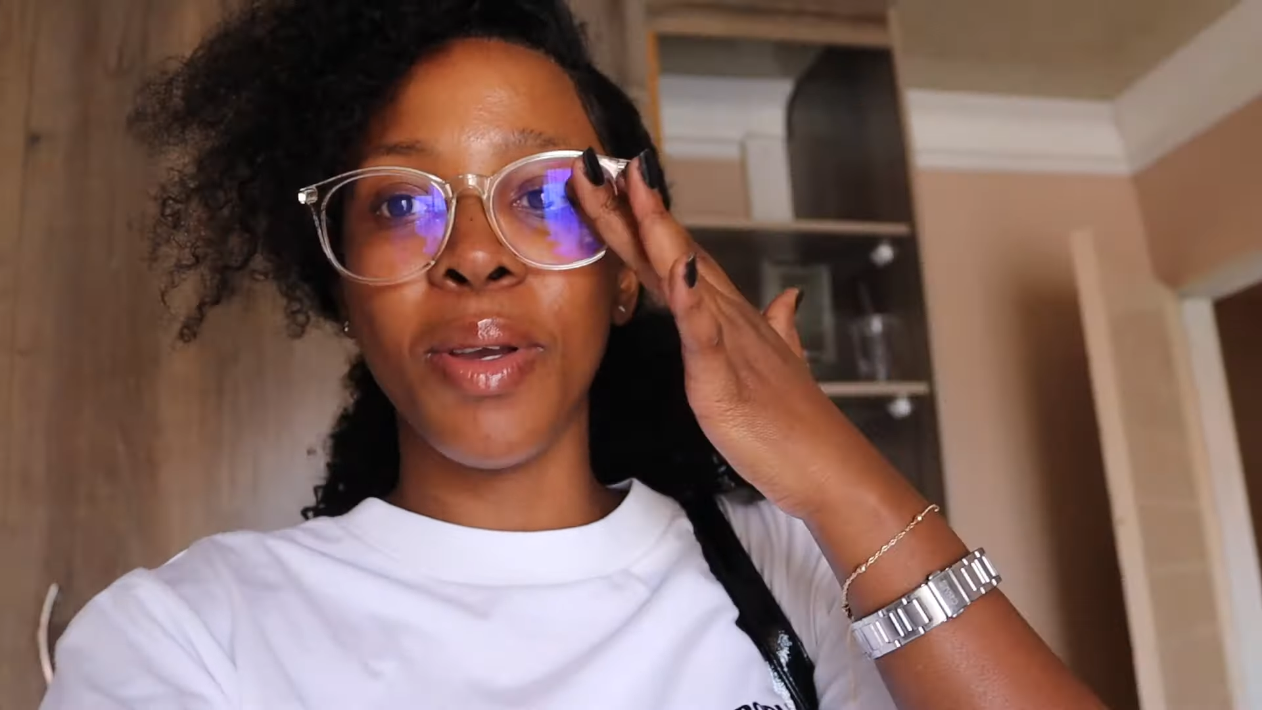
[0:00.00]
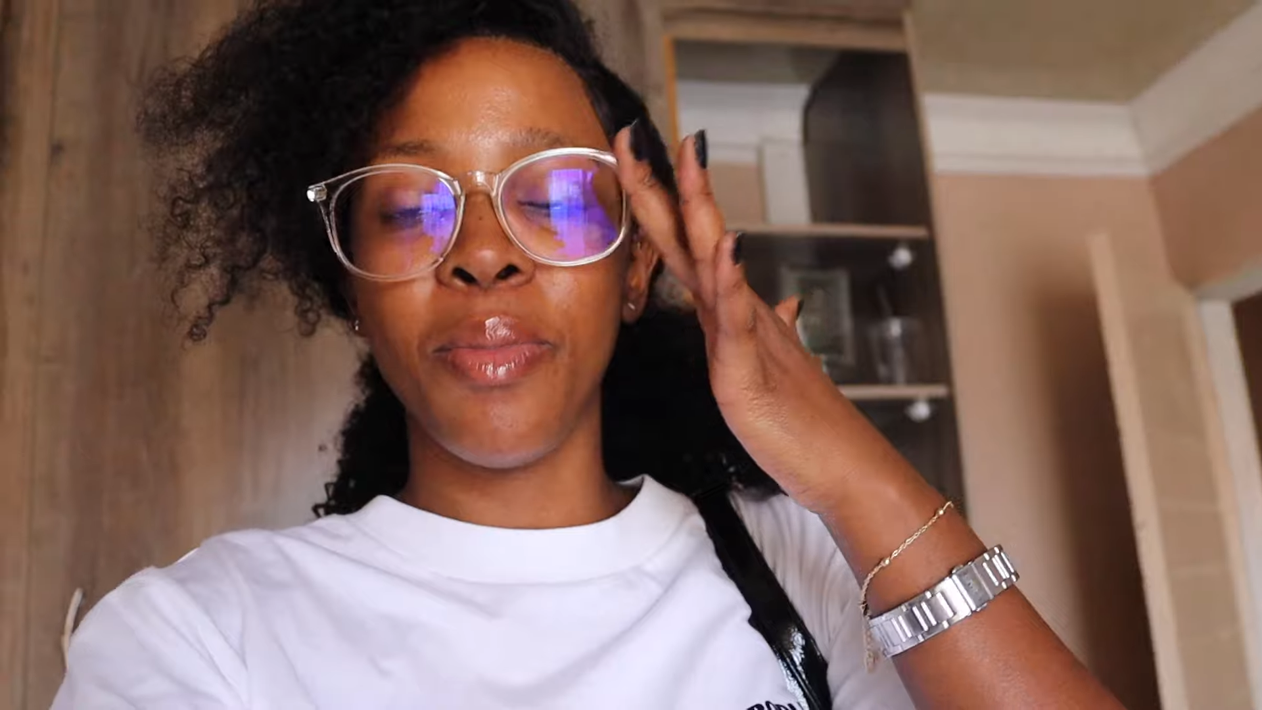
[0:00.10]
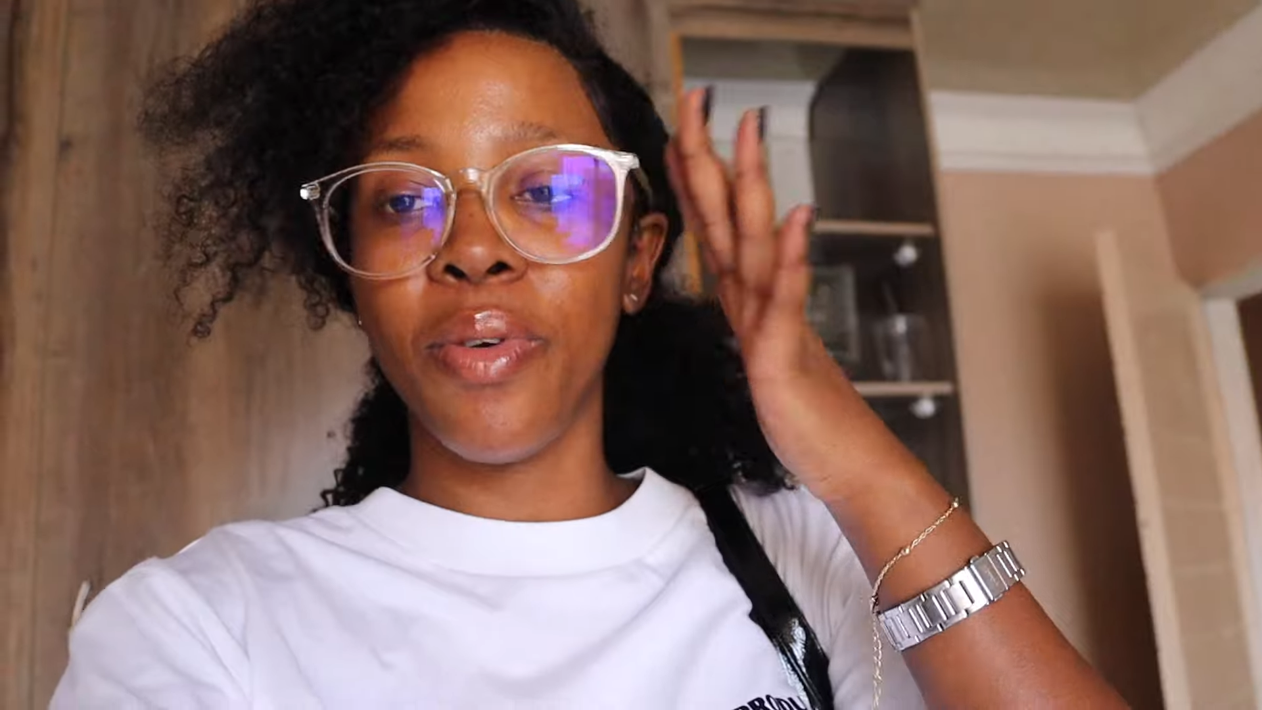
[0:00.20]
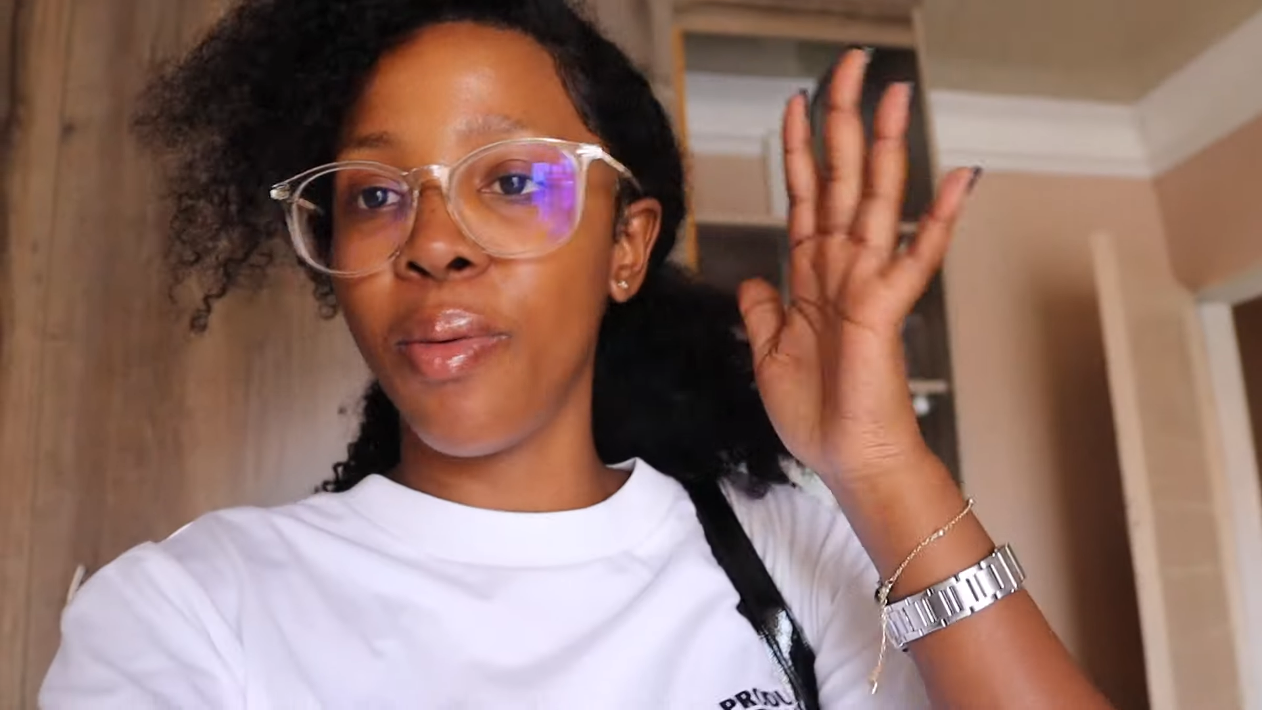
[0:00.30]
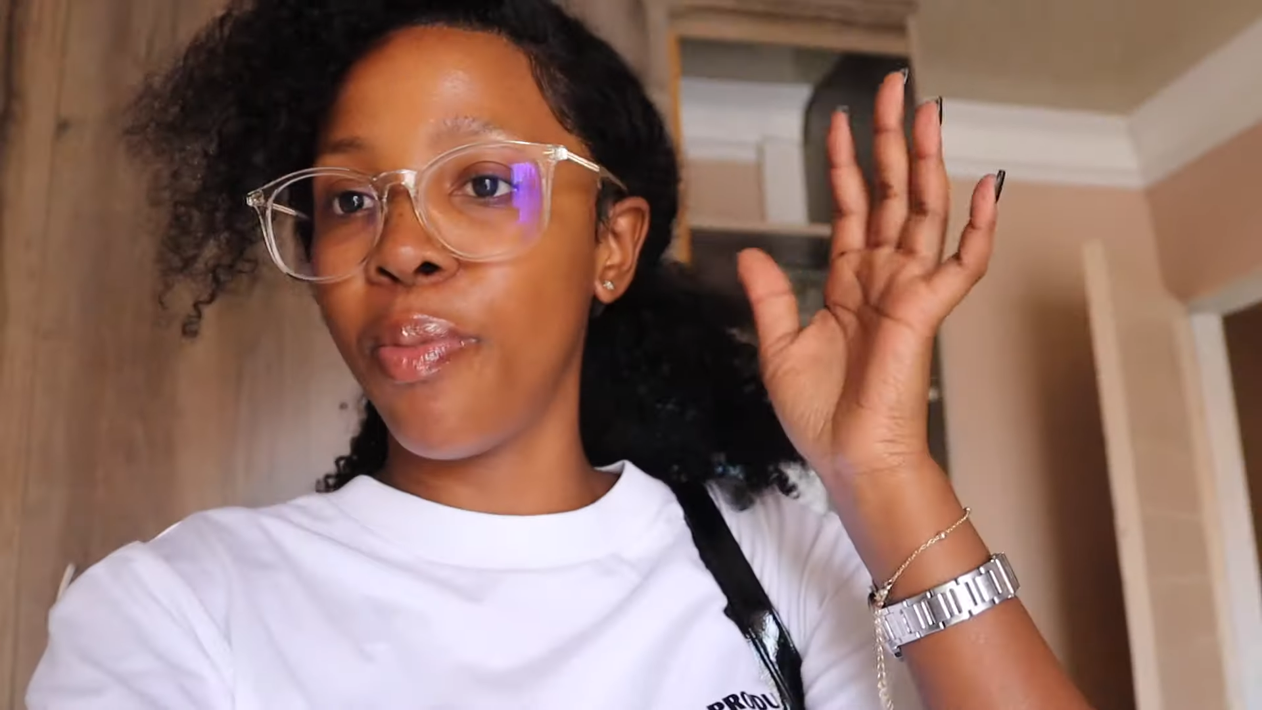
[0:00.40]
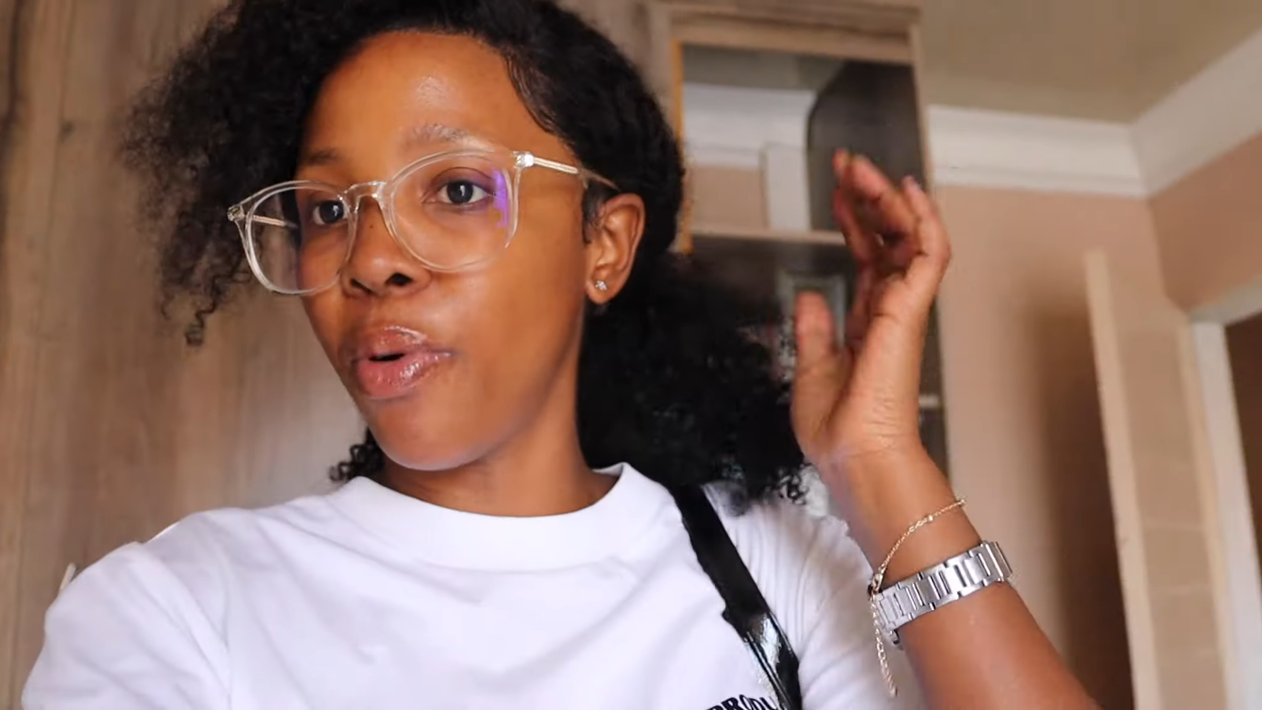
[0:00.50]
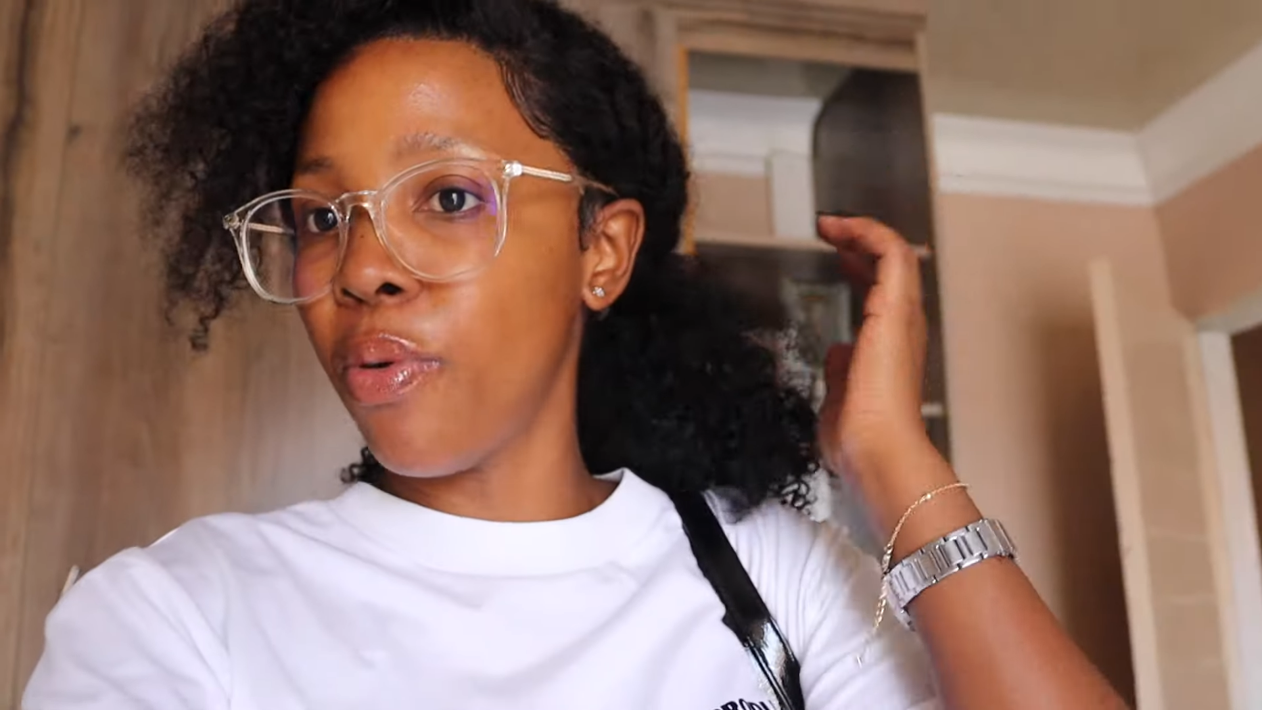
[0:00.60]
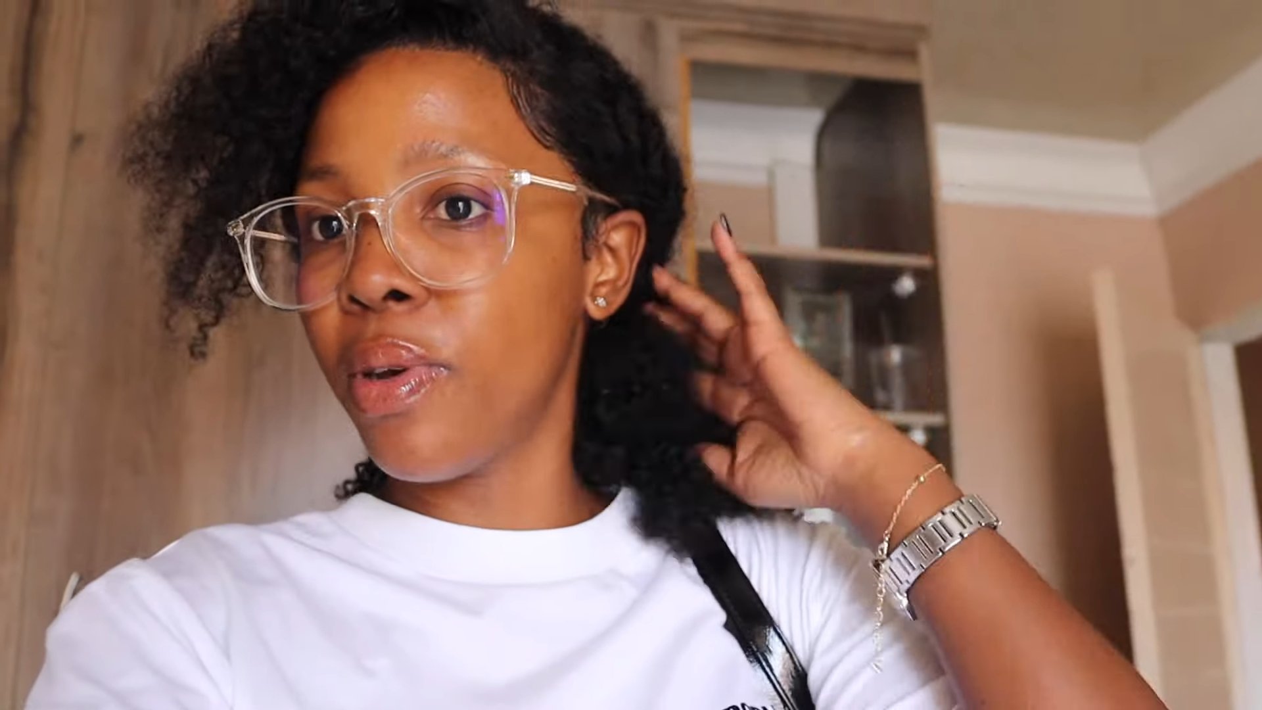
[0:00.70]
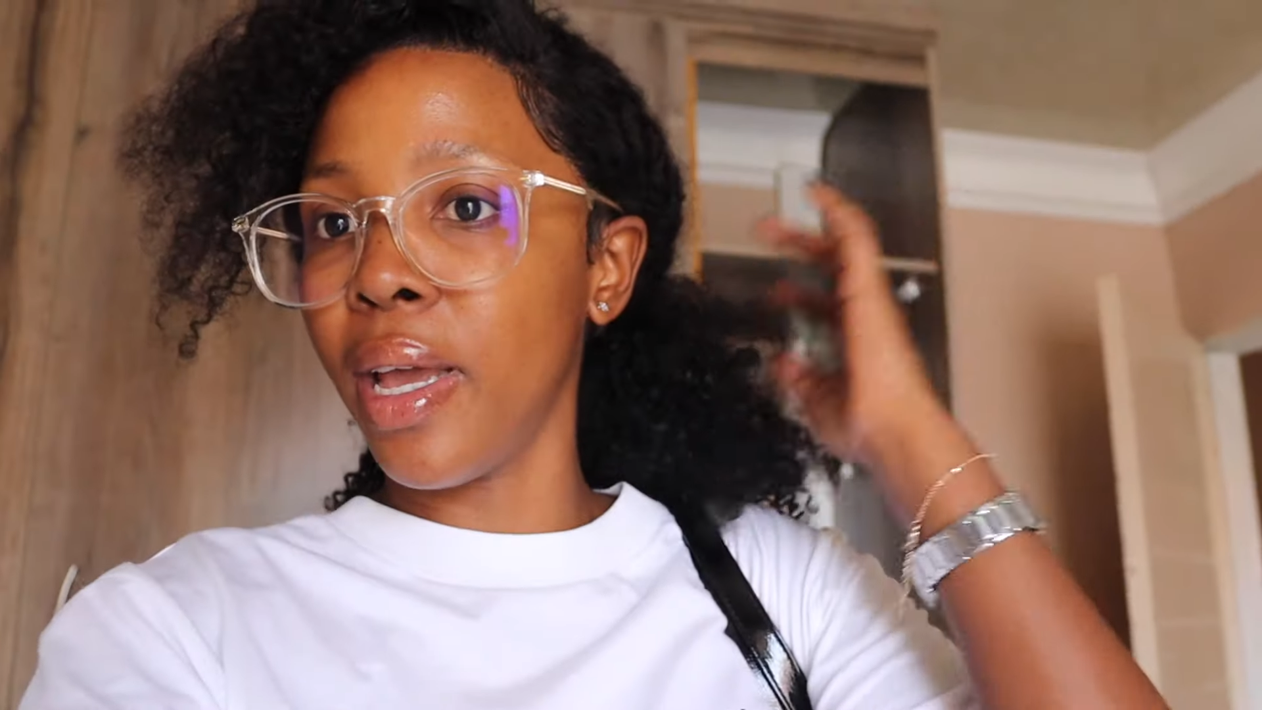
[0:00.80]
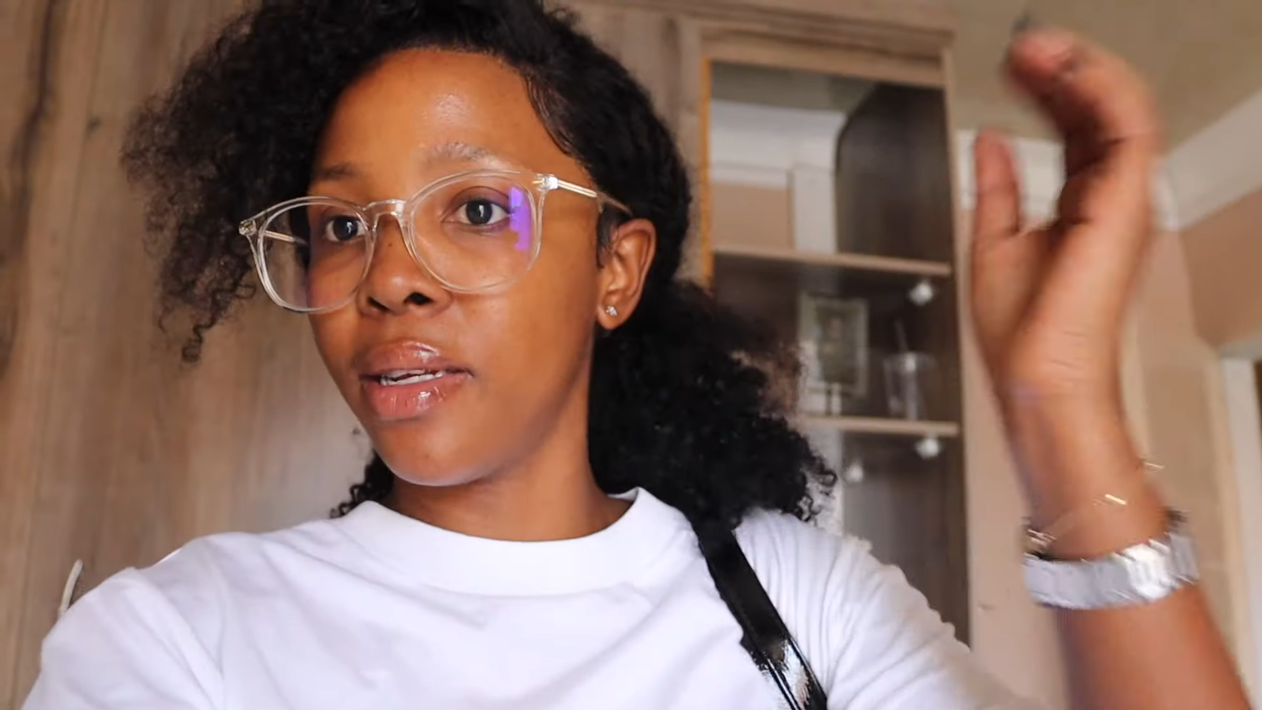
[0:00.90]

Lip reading: My mirror broke